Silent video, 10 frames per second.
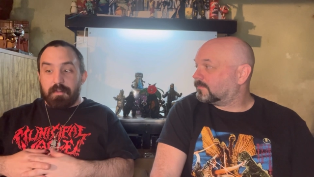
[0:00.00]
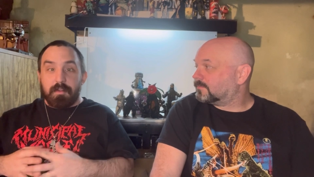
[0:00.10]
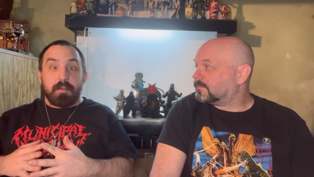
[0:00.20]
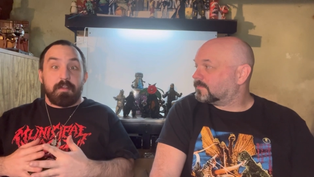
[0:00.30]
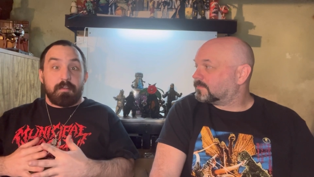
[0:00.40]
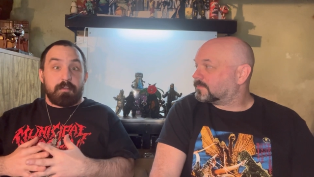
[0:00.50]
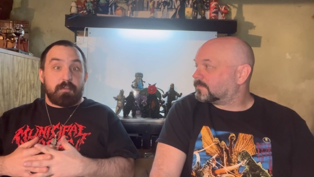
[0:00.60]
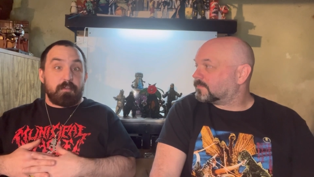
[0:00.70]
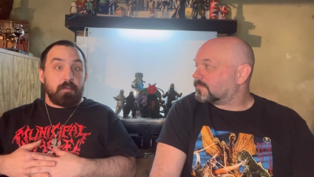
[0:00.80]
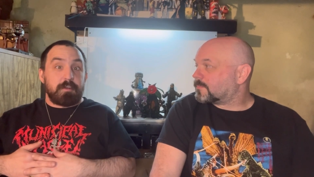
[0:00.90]

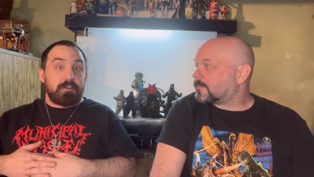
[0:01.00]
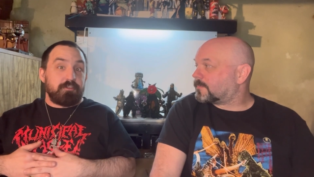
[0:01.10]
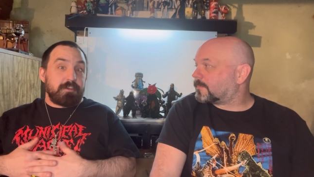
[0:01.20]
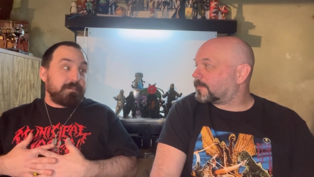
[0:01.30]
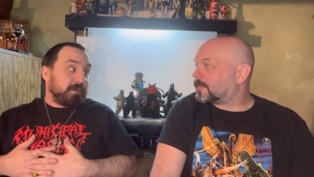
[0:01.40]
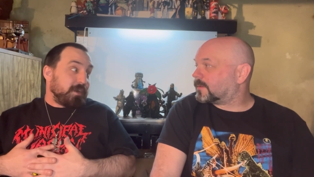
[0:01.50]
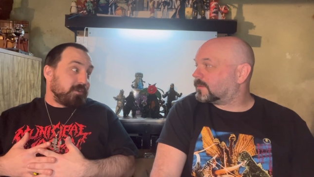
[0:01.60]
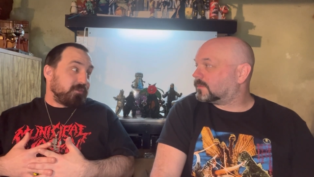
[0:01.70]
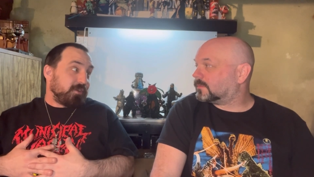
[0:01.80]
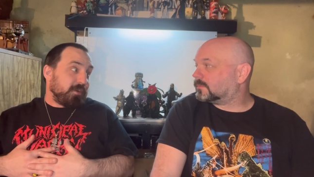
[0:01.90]
Speaker 1: story-driven. It's
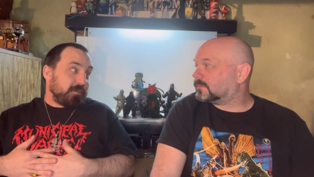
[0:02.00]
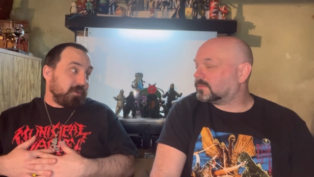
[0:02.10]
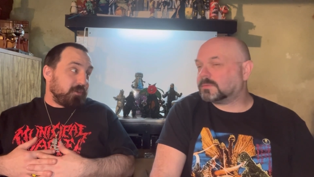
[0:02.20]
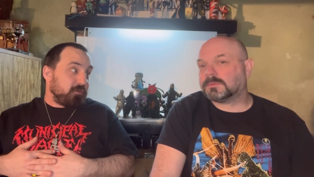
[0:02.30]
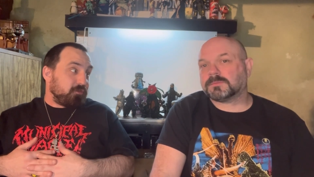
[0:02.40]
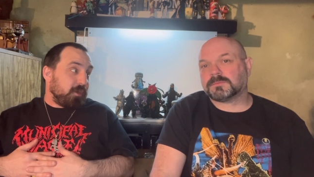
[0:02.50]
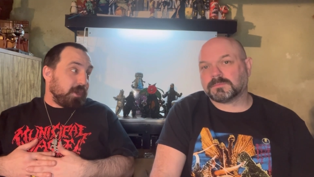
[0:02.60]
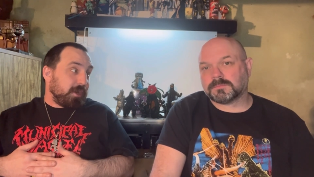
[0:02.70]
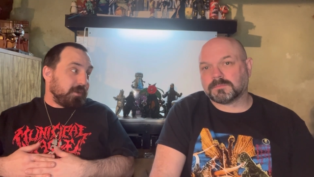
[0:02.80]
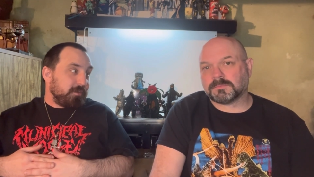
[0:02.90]
just a great
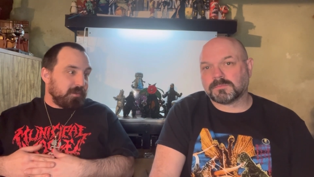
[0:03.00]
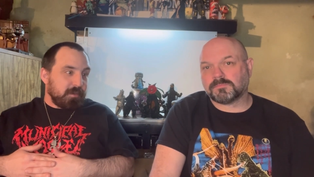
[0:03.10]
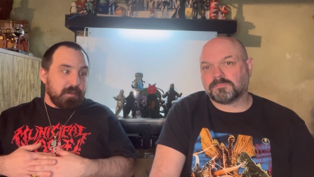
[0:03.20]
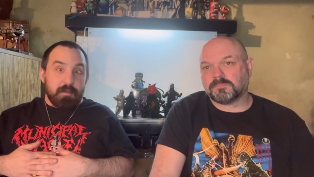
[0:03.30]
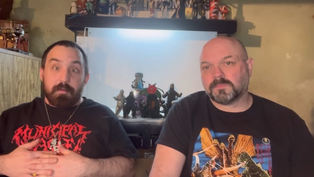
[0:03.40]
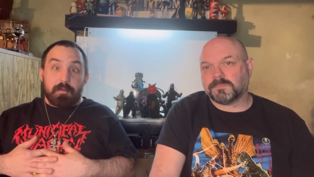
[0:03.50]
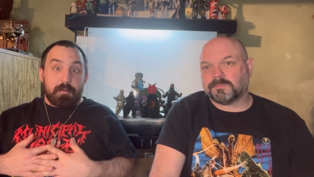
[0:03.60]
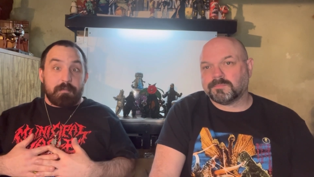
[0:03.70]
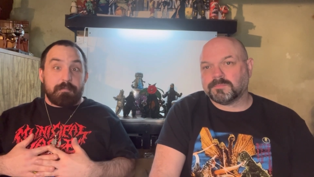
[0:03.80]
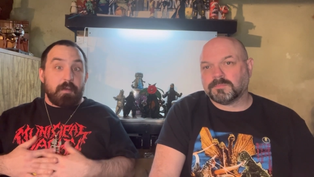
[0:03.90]

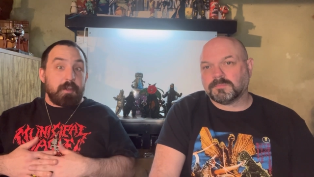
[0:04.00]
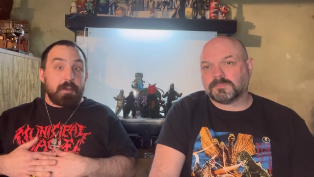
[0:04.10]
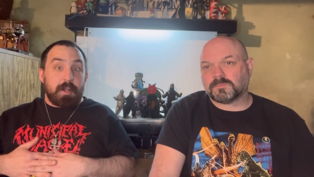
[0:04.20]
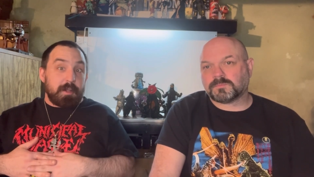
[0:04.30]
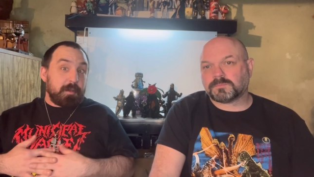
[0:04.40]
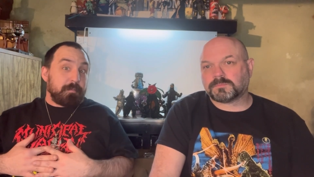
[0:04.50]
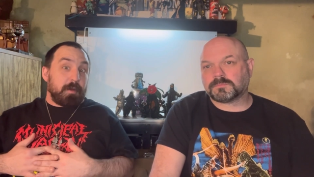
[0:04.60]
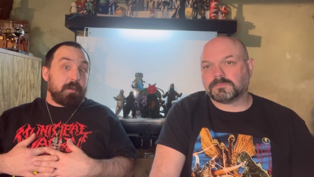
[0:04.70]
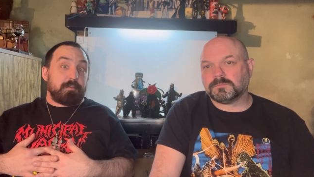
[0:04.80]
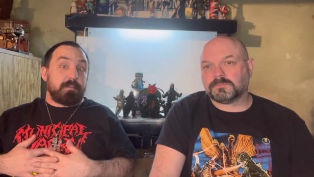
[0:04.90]
fighting monster
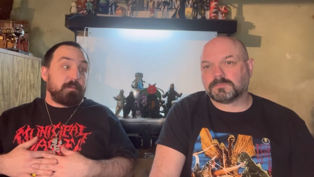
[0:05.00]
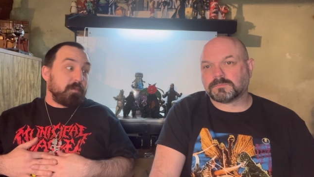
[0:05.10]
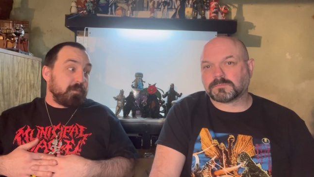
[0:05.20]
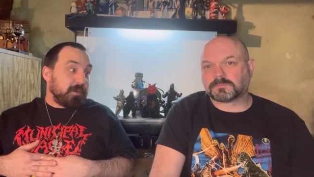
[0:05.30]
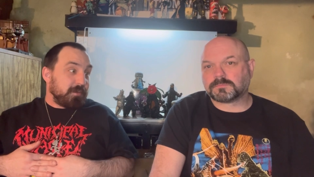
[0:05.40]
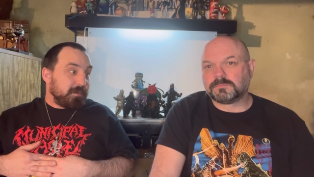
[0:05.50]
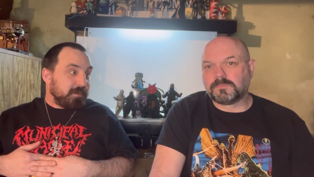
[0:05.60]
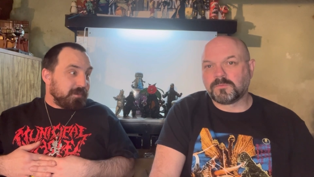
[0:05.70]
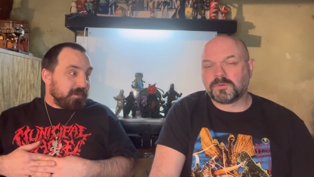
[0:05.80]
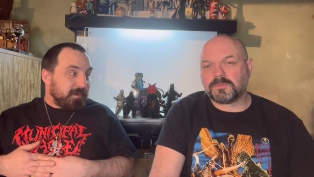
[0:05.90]
movie.
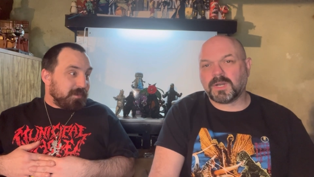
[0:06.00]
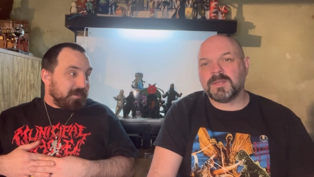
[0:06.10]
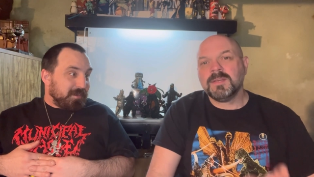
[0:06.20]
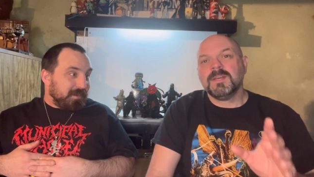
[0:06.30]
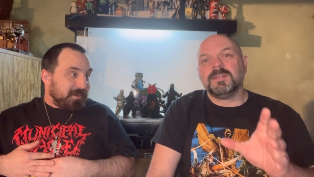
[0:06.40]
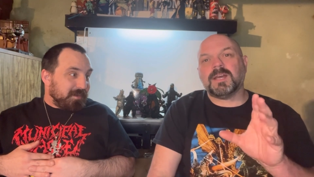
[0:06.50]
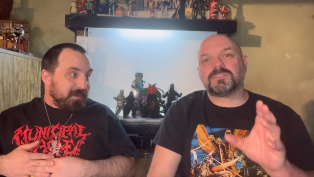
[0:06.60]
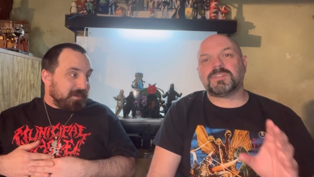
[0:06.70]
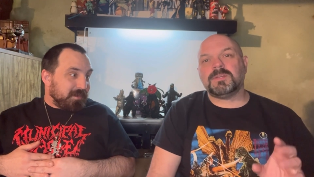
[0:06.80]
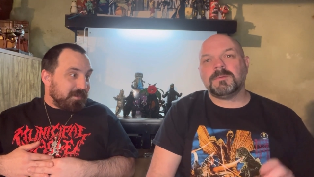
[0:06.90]
Speaker 2: Right. Now, see,
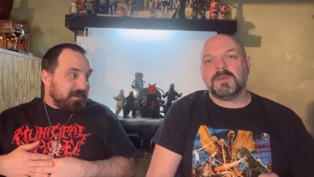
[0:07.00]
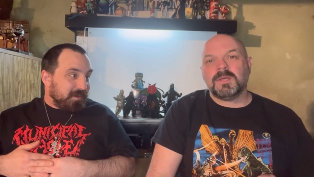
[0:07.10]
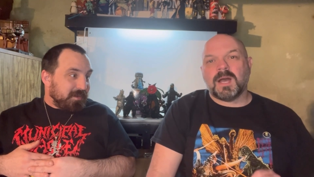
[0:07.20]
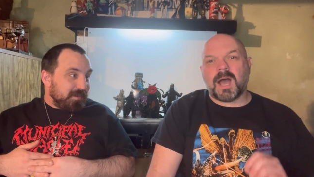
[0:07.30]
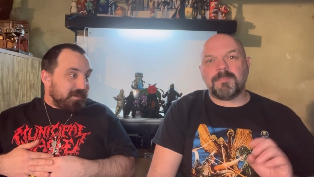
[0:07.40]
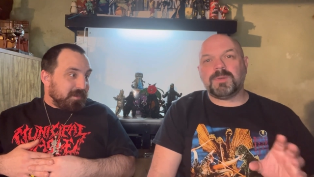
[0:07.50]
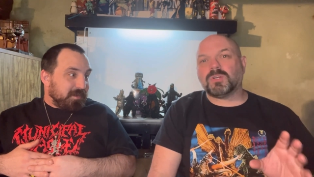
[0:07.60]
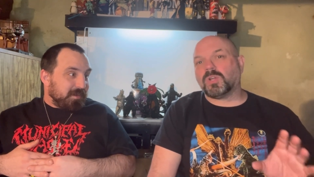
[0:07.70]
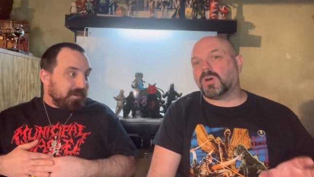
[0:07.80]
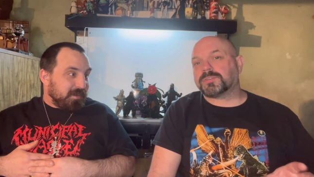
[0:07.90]
I've been a long
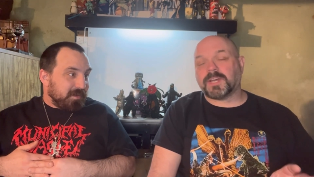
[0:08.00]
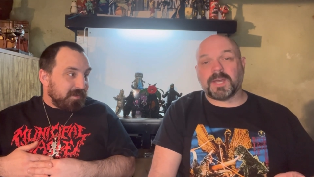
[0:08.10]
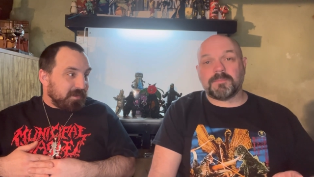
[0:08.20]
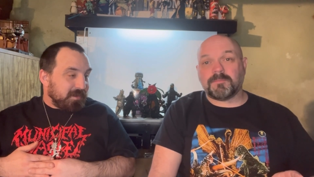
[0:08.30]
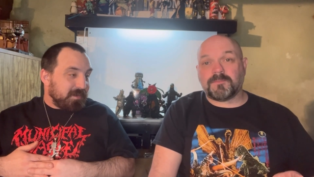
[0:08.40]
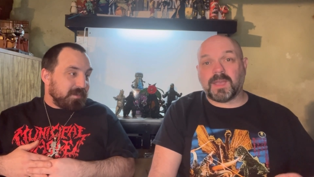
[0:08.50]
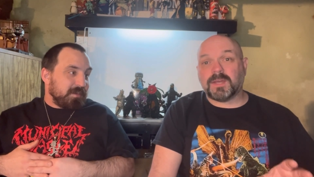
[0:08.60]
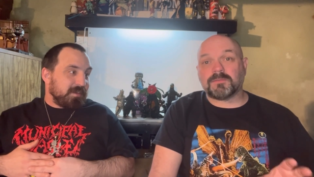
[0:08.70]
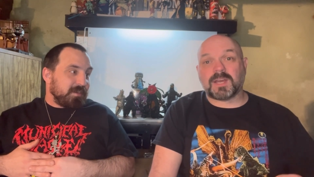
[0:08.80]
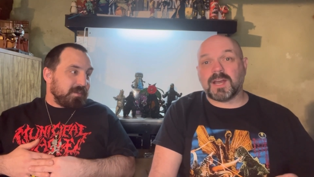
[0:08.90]
time fan of
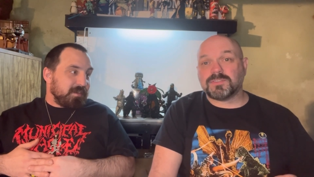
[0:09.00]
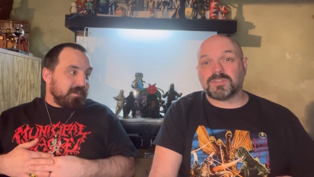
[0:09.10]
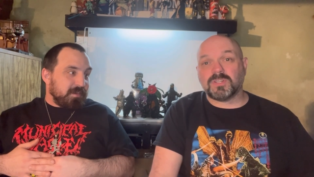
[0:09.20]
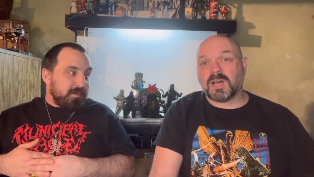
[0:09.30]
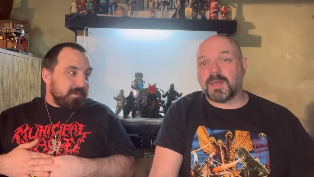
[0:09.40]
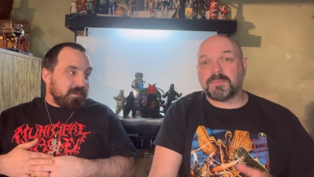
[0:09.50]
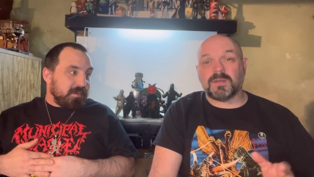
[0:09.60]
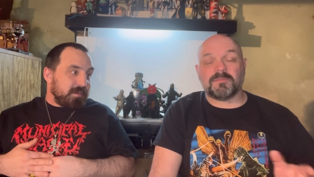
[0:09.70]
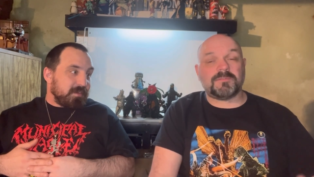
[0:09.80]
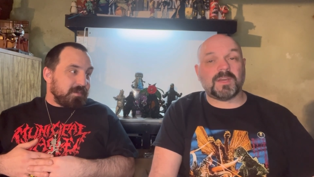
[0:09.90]
Godzilla. I've been a fan of
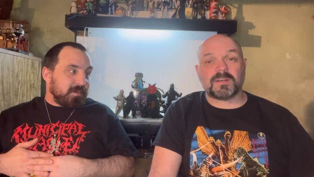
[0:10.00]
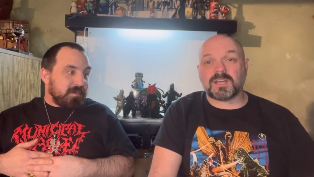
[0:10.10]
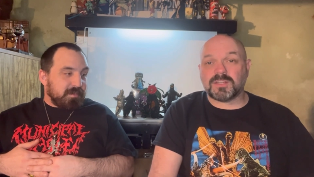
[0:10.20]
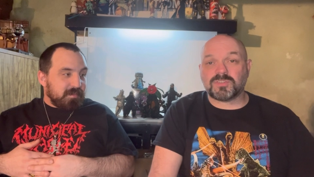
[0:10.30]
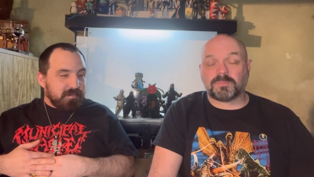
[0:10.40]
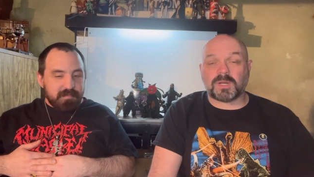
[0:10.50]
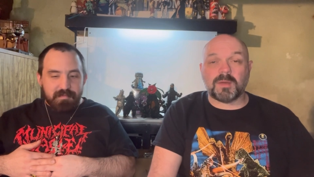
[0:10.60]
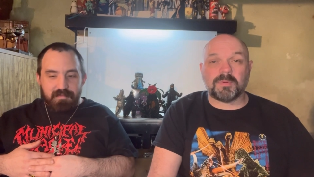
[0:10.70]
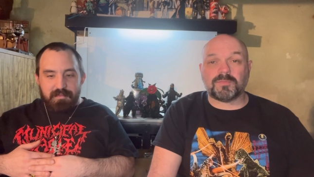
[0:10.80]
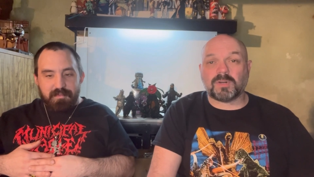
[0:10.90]
Godzilla probably before I
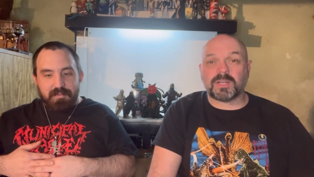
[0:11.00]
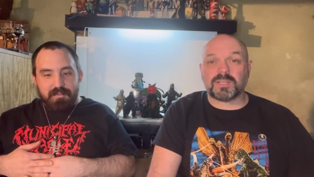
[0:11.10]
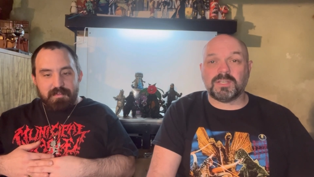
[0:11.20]
could even